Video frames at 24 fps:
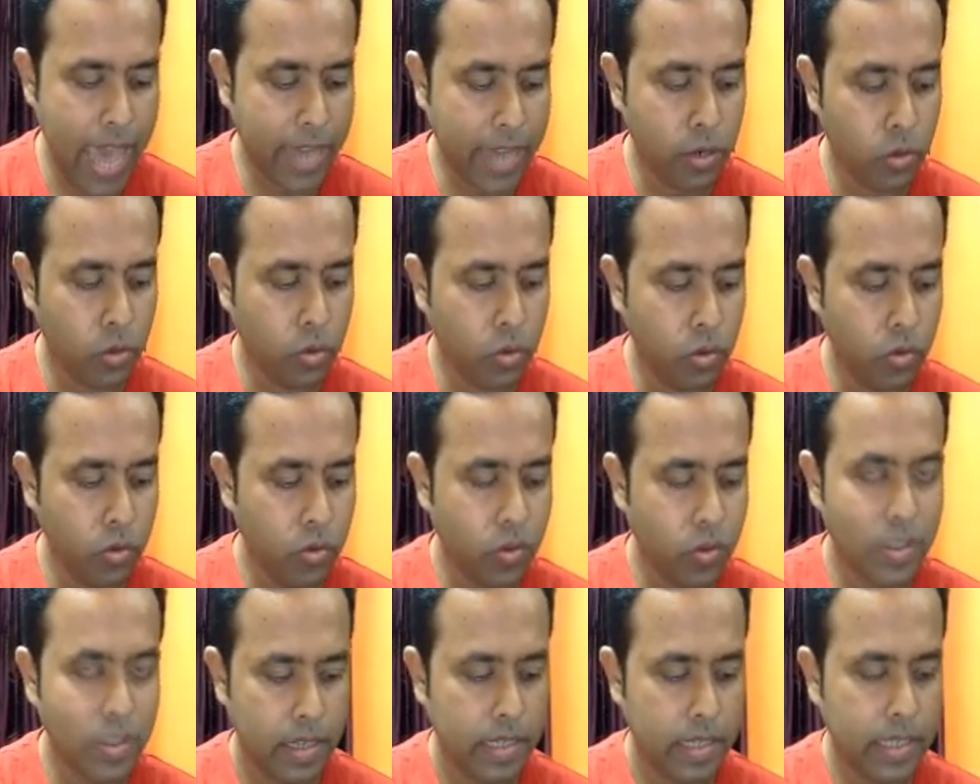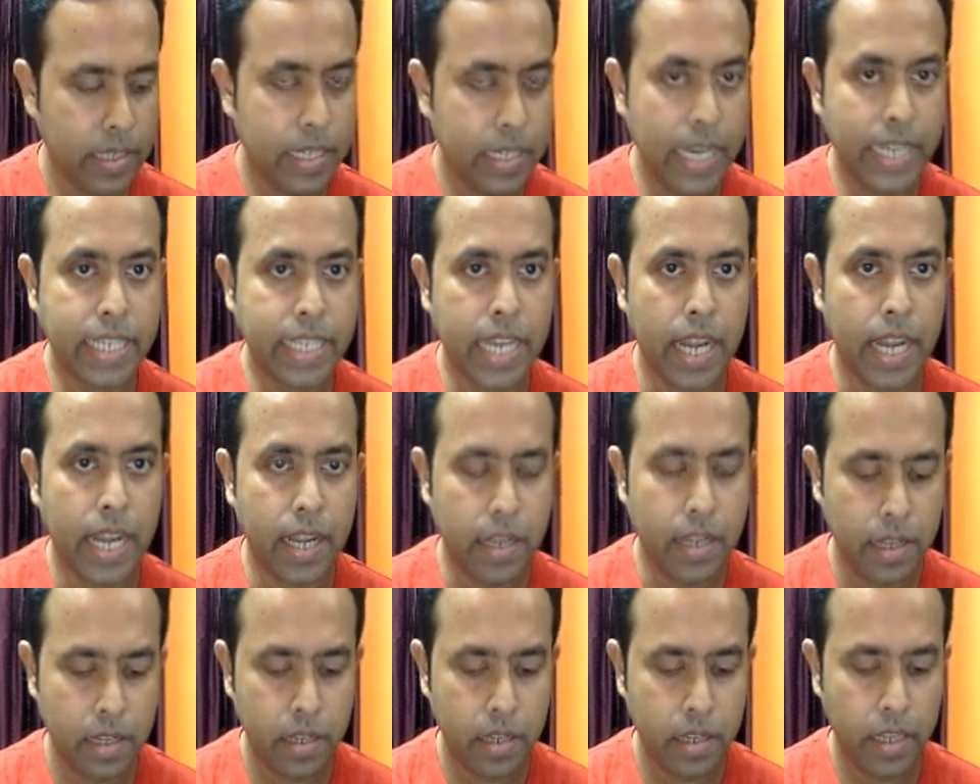arrow
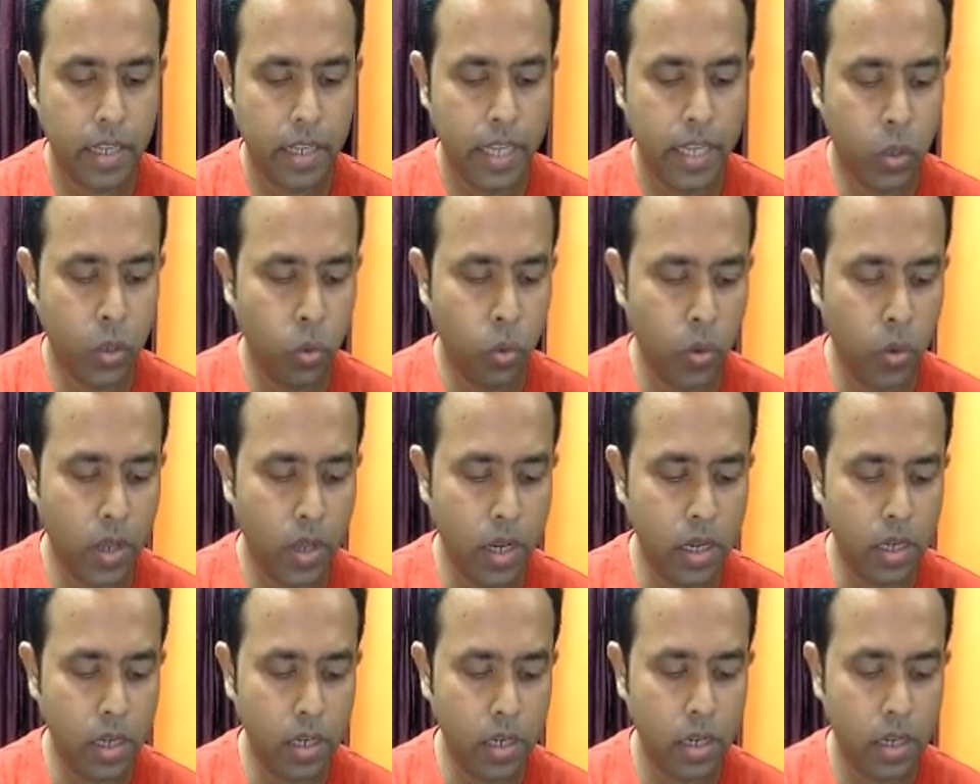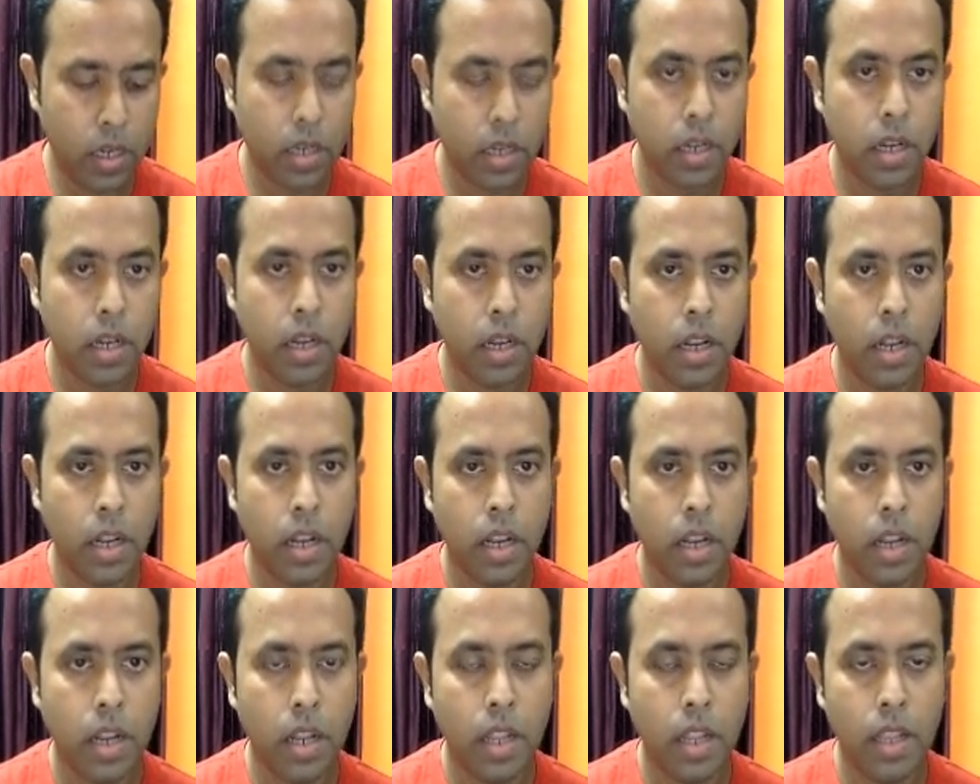data equal,
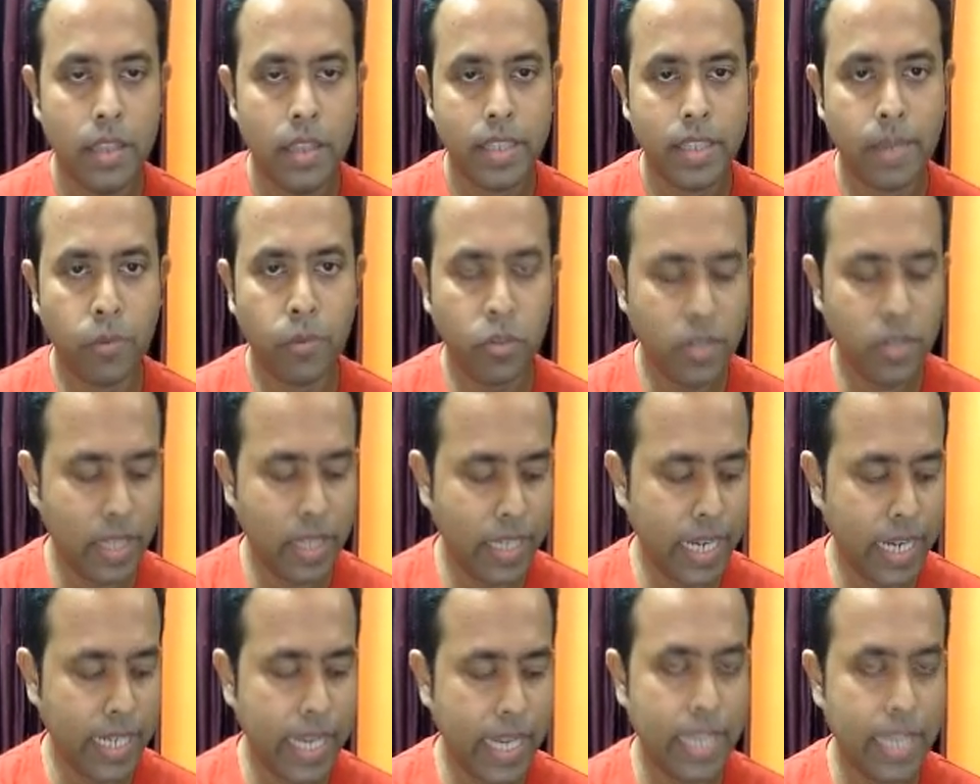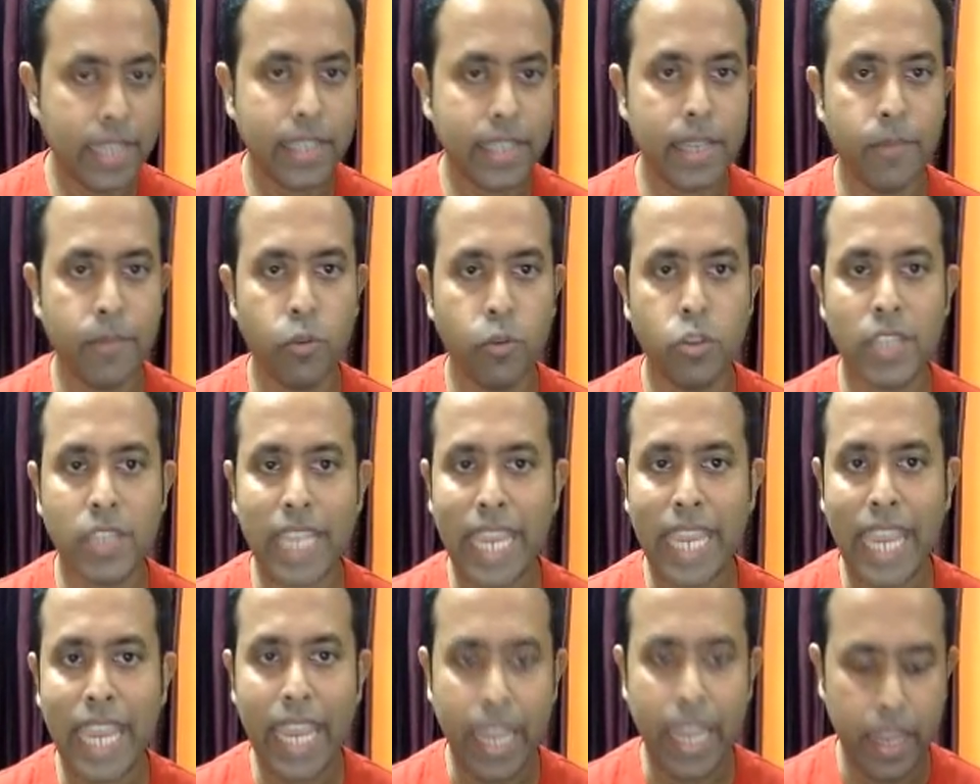suppose the data is suppose
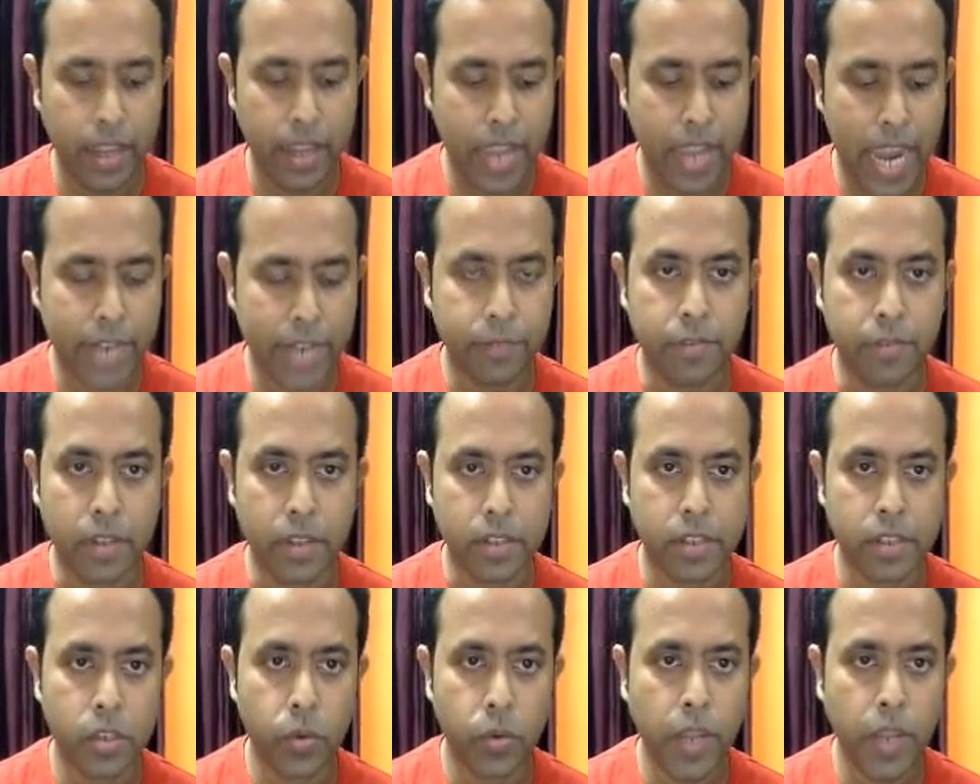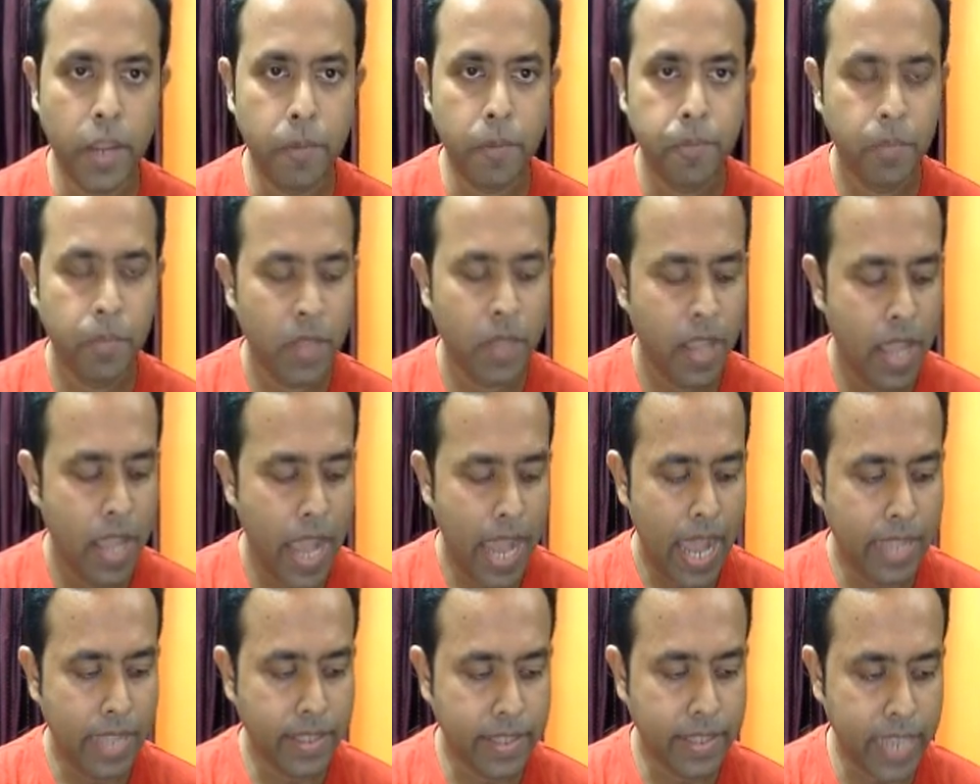A at first. Okay,
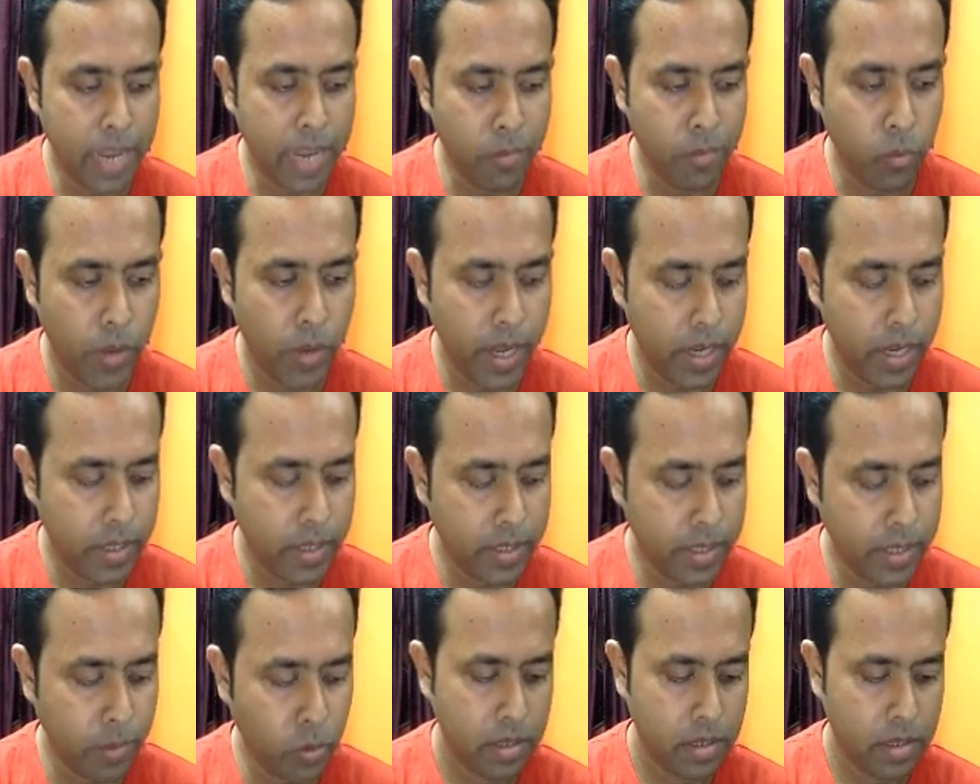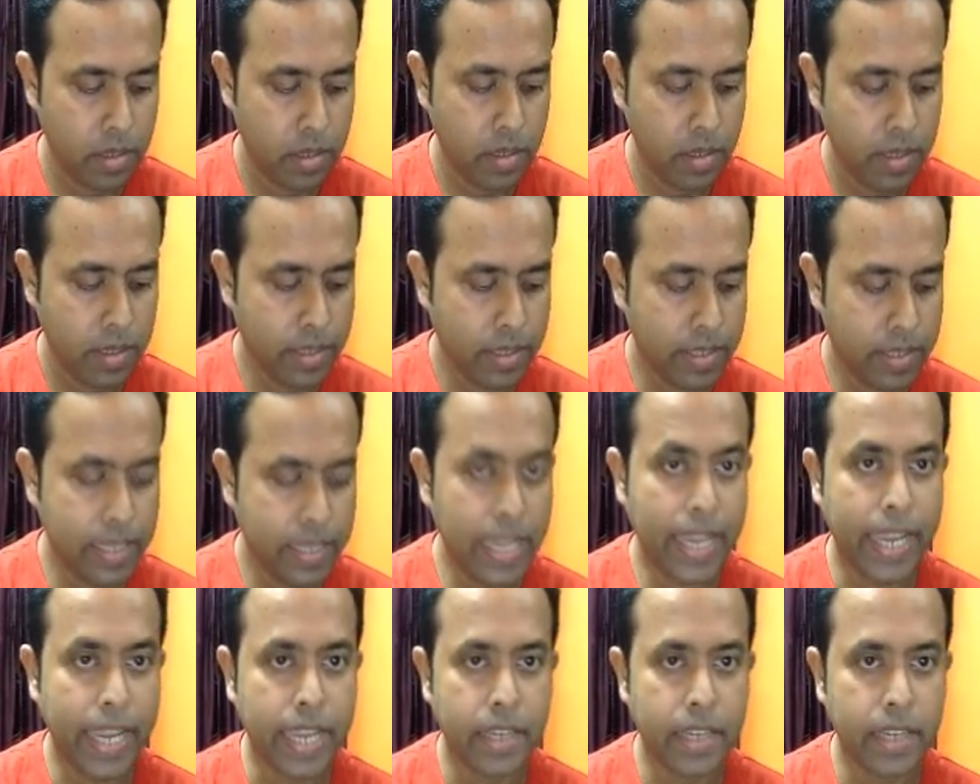and same way
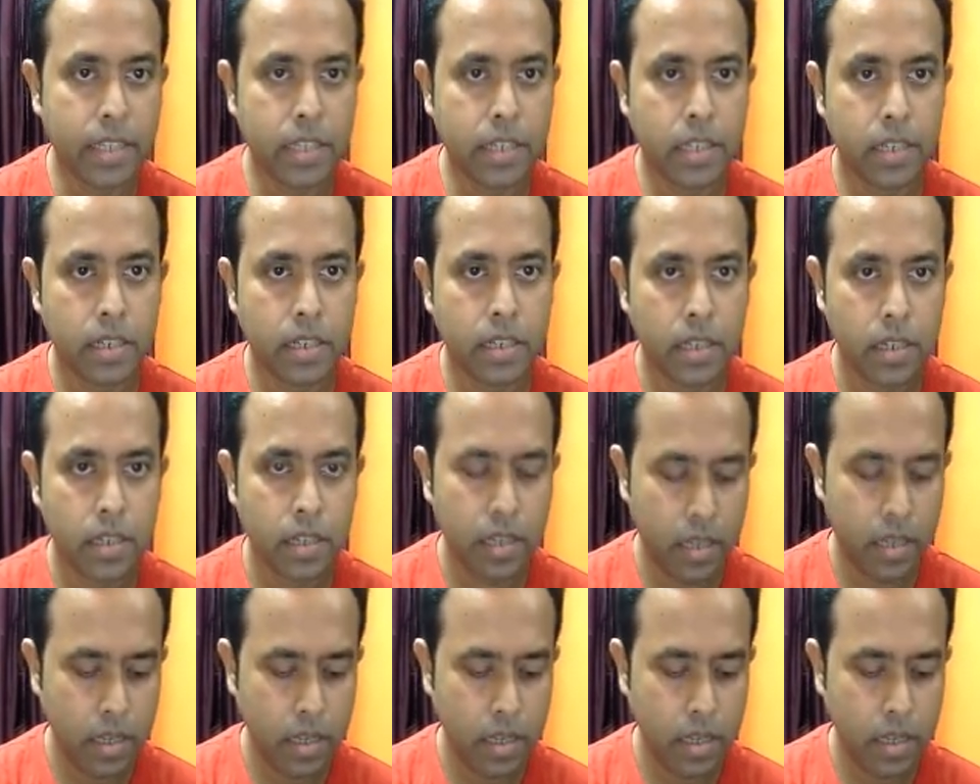second